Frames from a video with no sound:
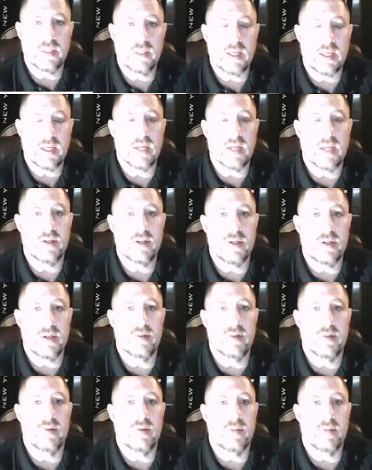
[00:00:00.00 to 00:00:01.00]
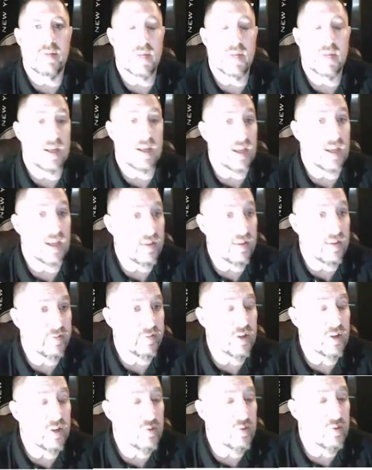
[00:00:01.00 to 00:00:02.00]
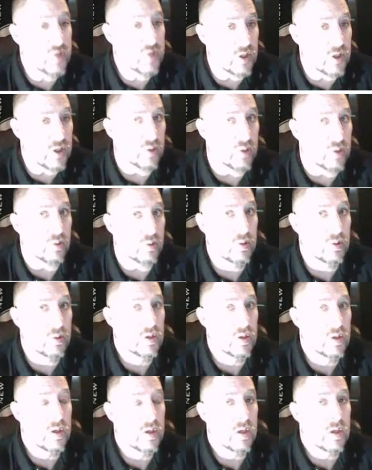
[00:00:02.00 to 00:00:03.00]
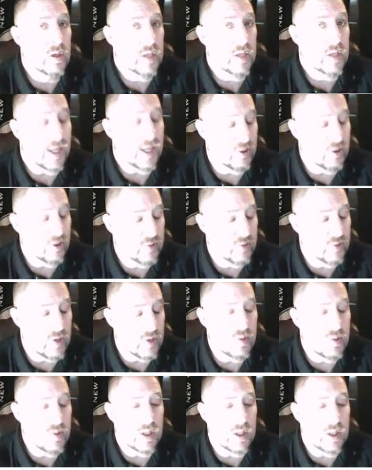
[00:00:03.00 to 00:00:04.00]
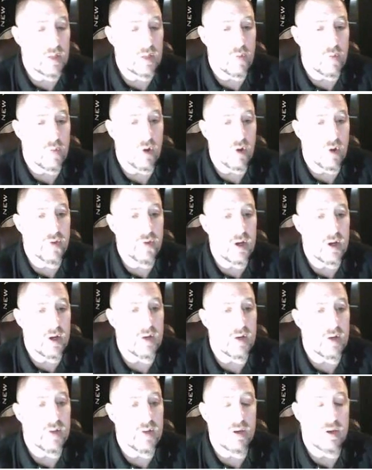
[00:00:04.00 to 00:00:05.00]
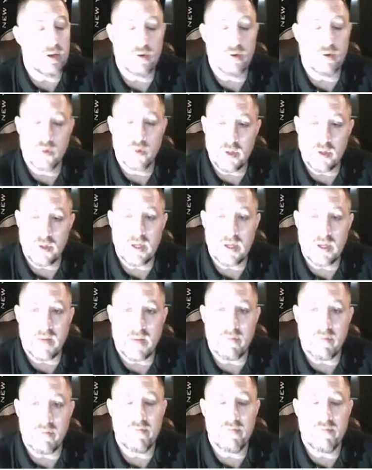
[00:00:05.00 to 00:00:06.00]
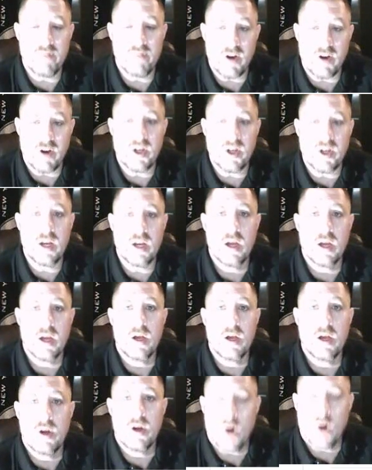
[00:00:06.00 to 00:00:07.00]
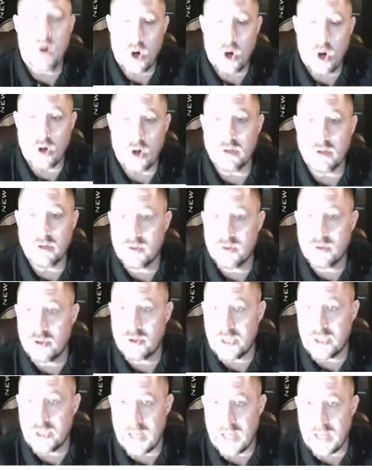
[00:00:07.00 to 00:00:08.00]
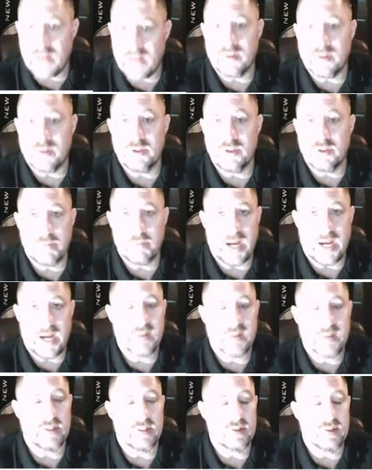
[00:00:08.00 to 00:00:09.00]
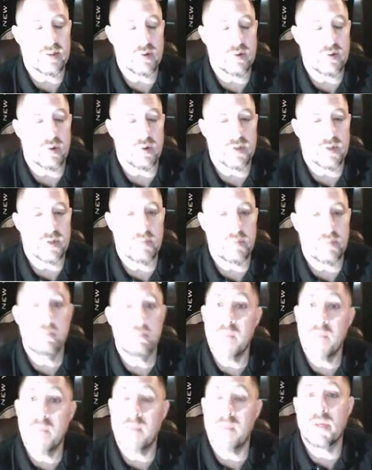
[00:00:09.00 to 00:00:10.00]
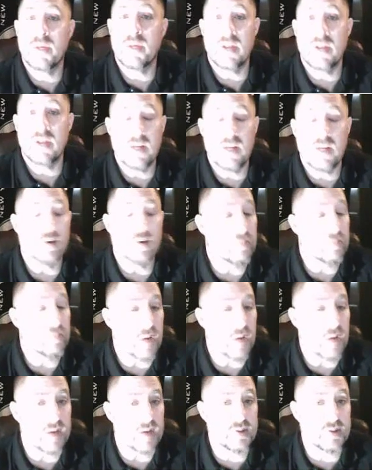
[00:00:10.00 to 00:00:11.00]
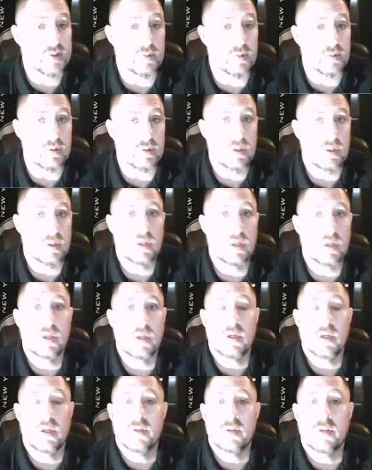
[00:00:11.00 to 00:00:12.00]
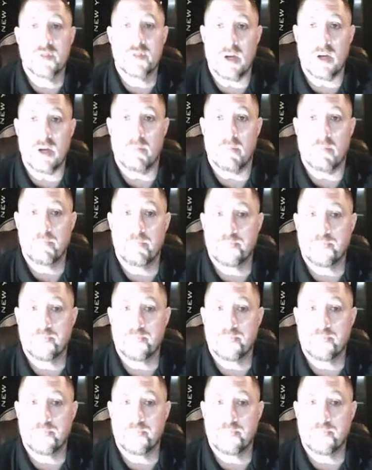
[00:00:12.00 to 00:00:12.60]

the end to do them. And if you do and you don't get them all done, then you're going to have a very hard challenge in passing this course. It may be near impossible. So